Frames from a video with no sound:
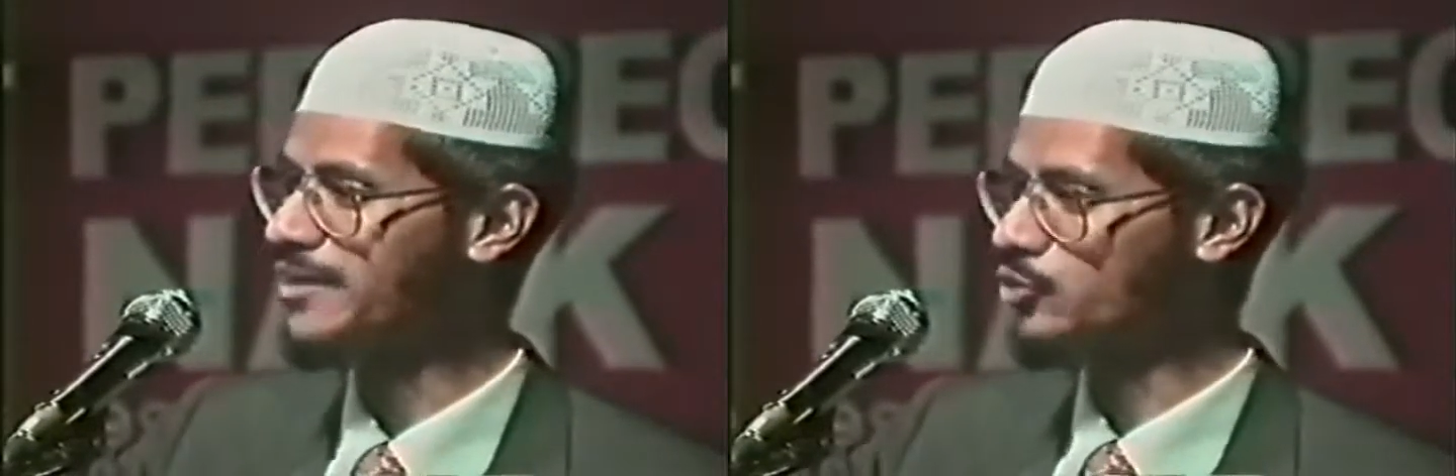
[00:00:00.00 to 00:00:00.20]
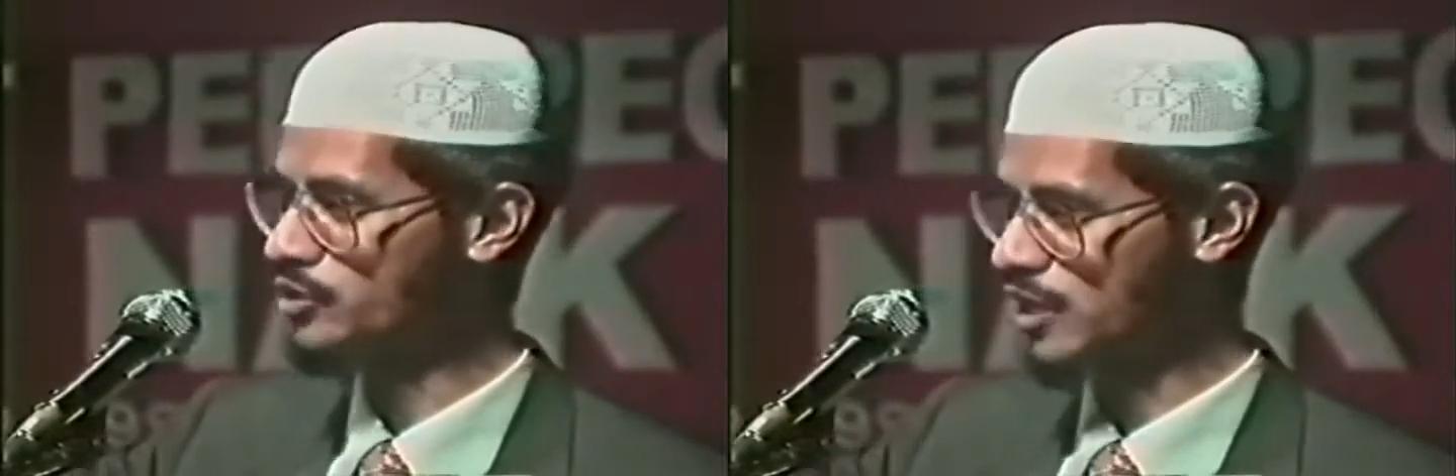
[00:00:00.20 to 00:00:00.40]

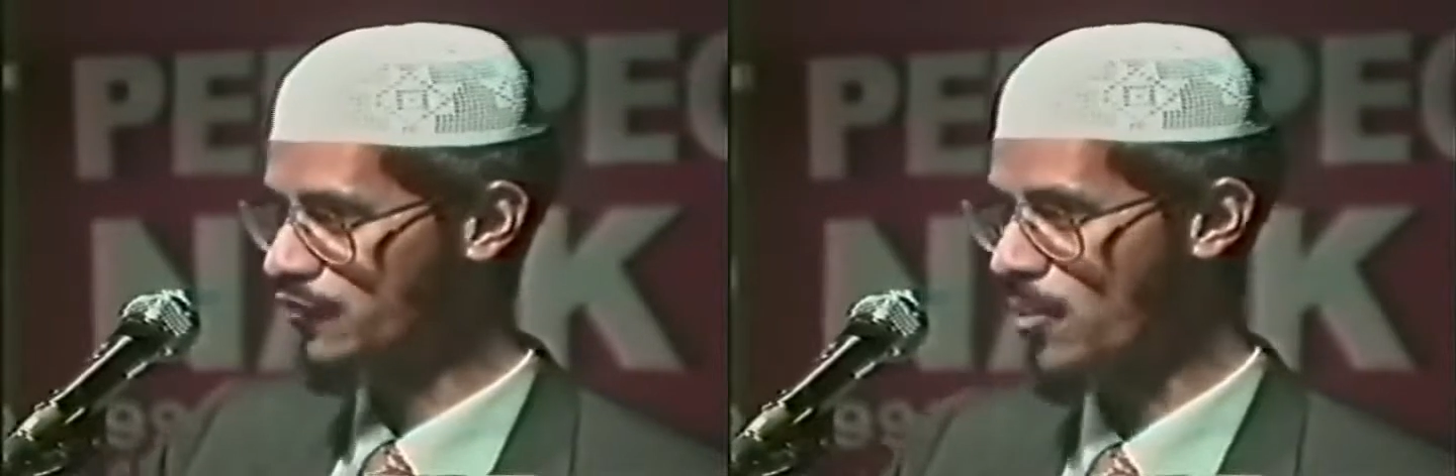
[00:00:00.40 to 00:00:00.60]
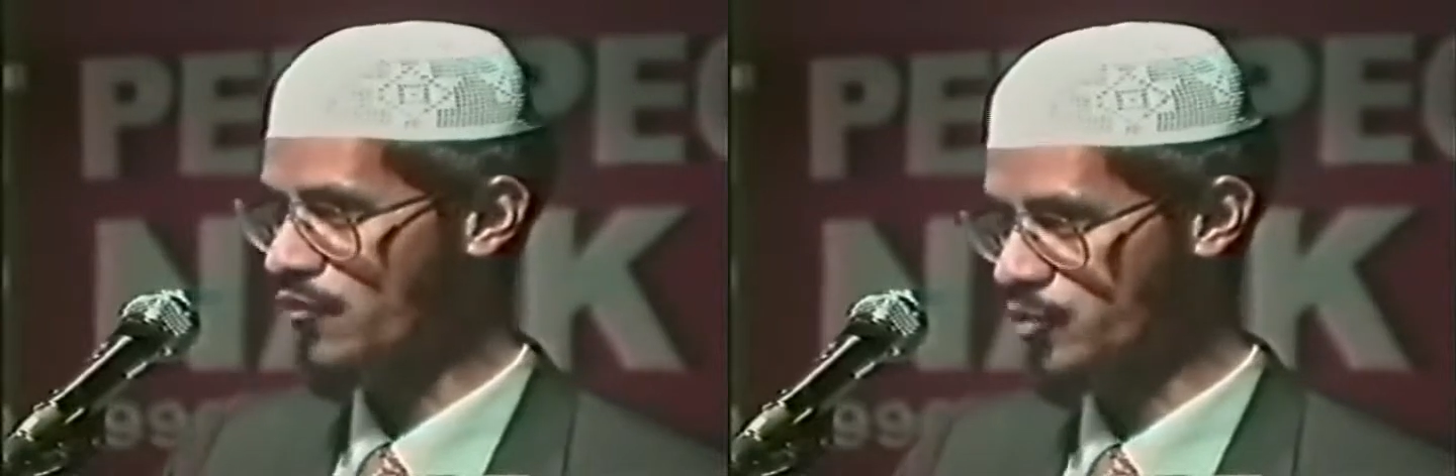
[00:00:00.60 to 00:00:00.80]
took the
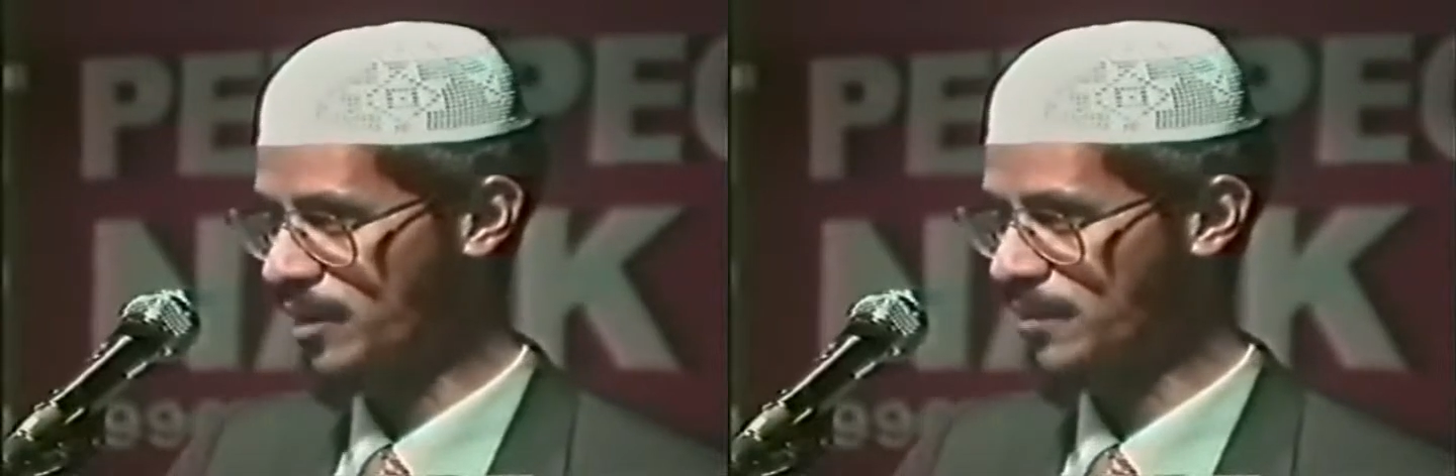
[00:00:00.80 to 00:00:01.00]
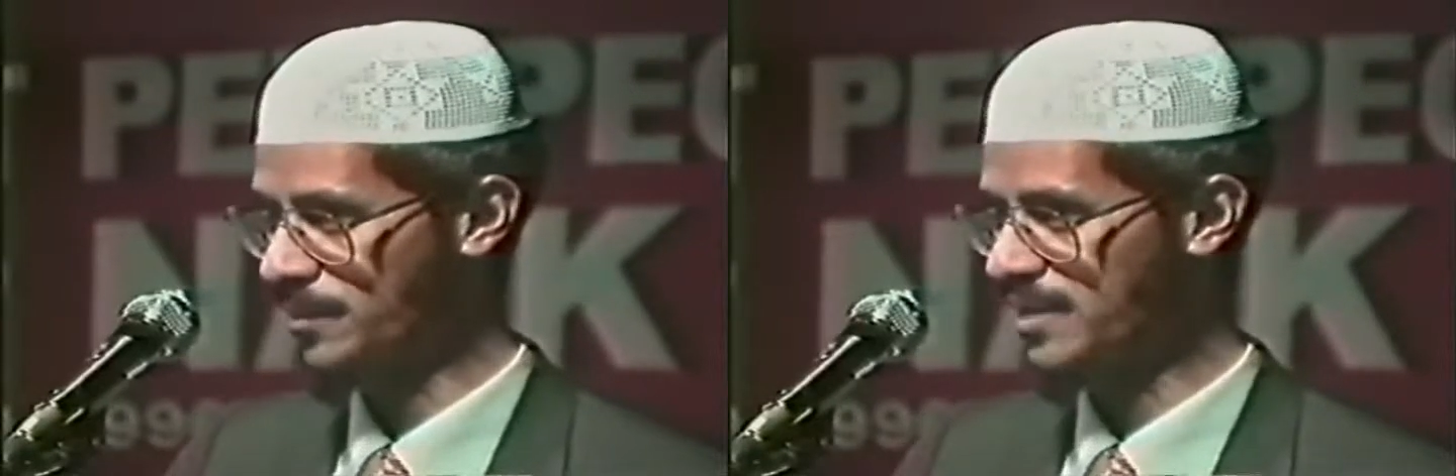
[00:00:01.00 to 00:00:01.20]
form of
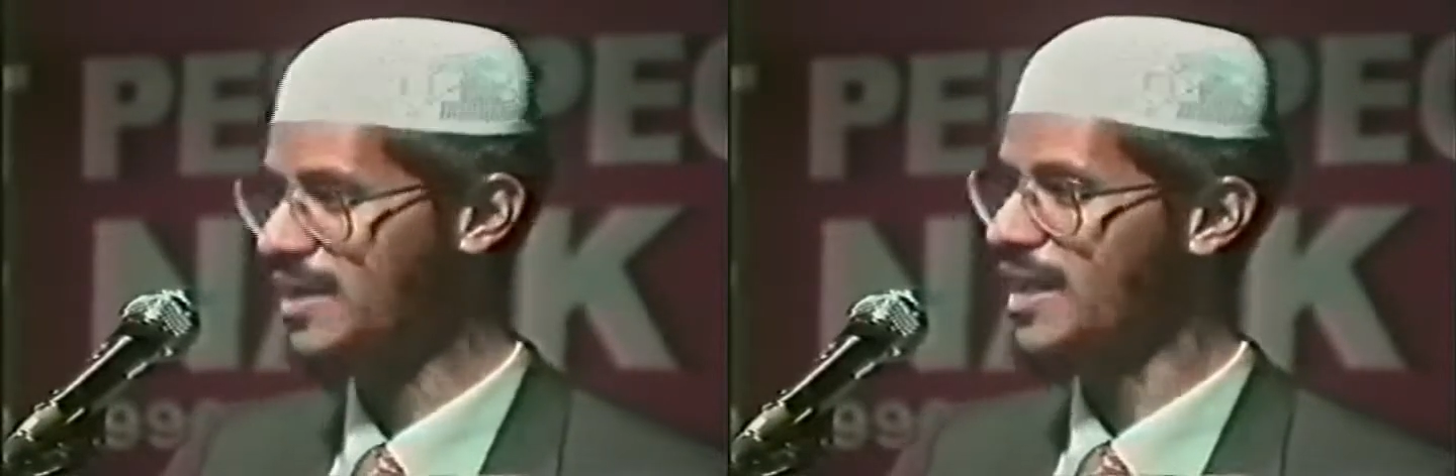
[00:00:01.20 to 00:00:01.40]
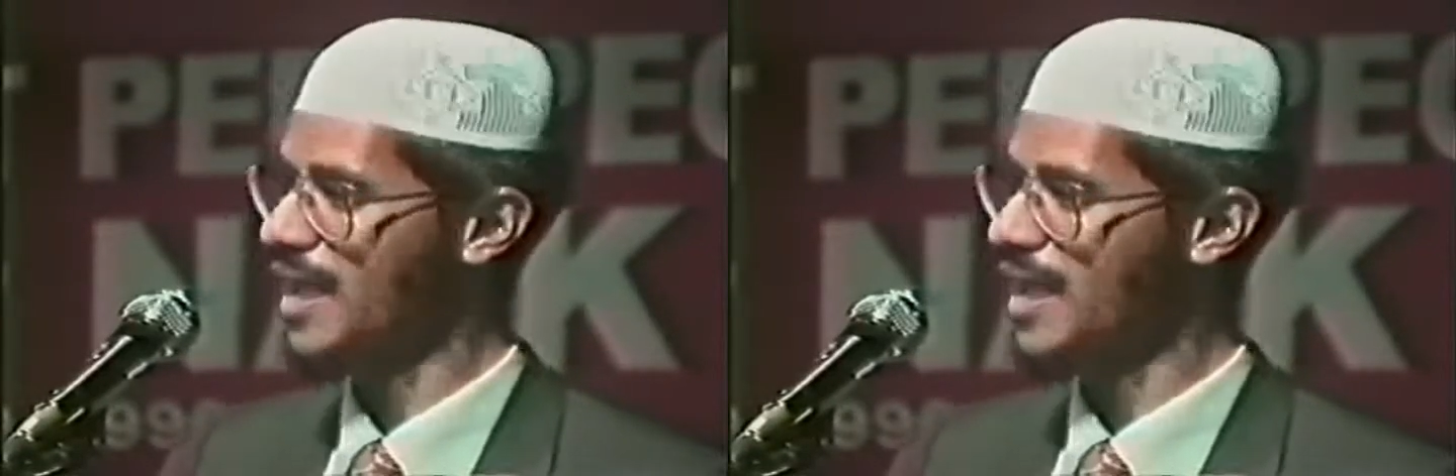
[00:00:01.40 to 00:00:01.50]
human being,